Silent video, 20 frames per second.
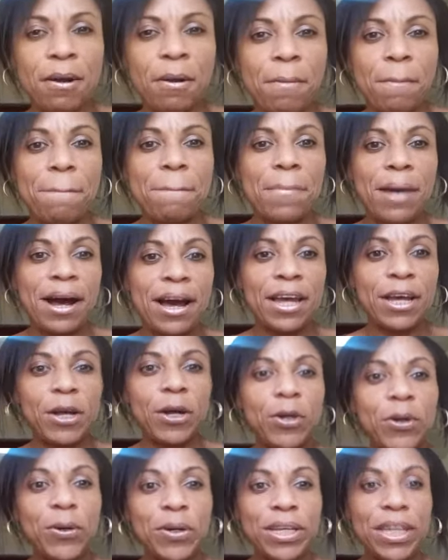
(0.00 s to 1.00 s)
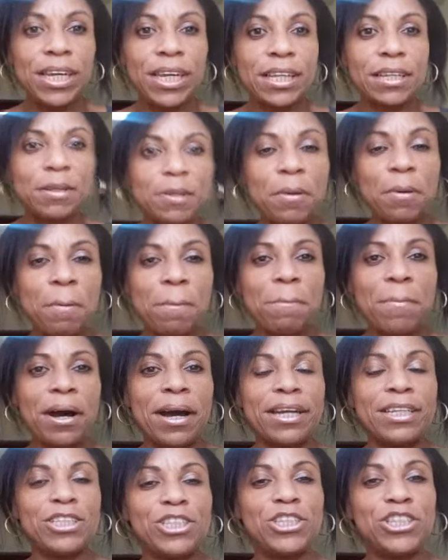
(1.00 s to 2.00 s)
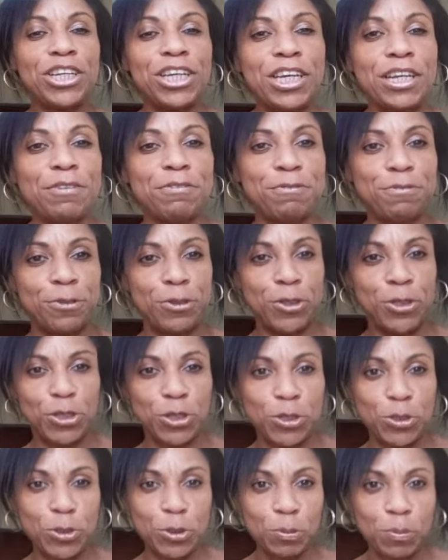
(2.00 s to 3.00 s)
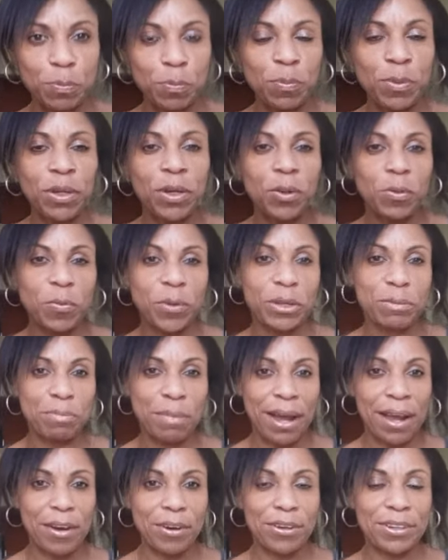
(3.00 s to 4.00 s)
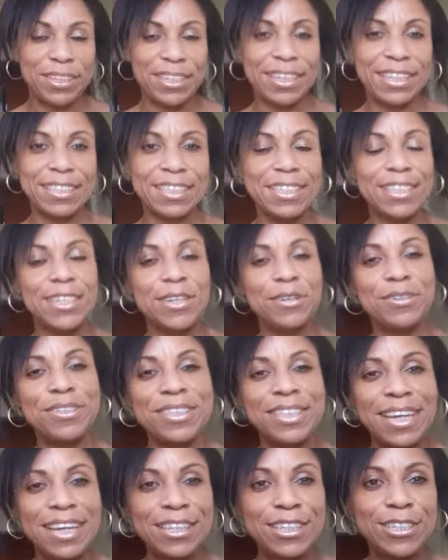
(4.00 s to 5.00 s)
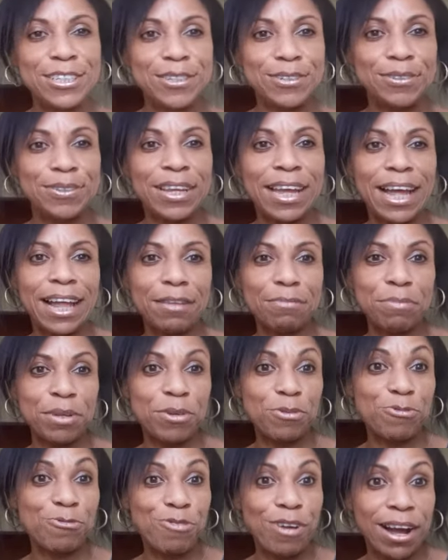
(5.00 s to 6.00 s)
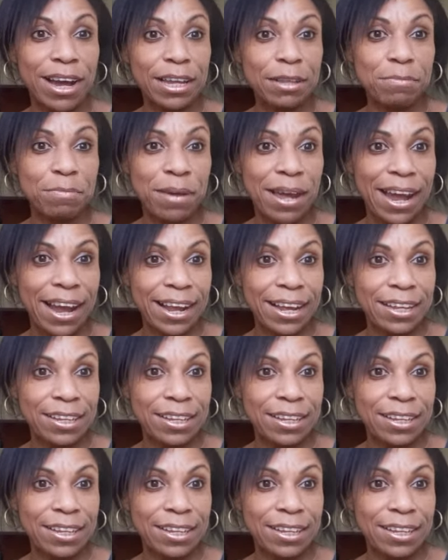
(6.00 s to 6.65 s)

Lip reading: my cooking my chicken foot soup with my audience. So stay tuned. I'll be right back.